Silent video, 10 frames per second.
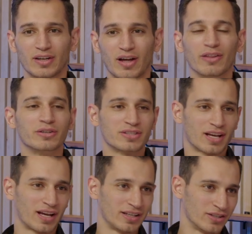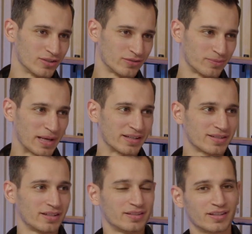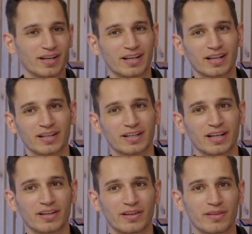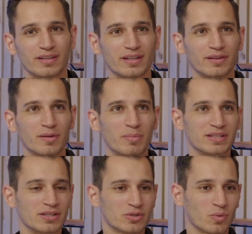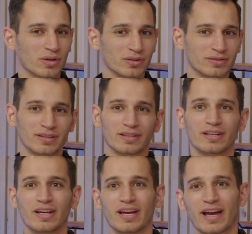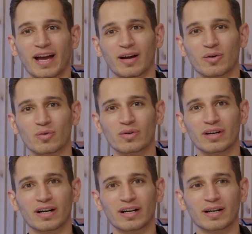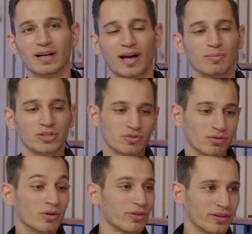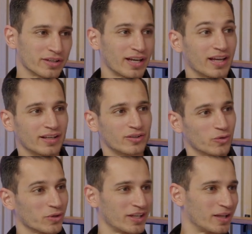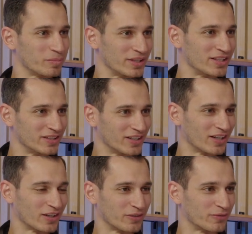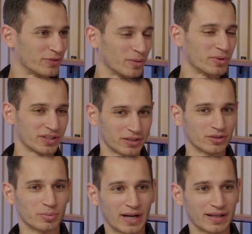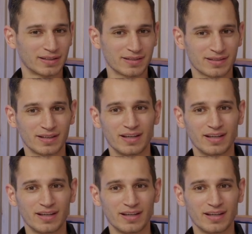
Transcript: other side of medicine, kind of the business world and how much growth there can or can't be for a particular practice.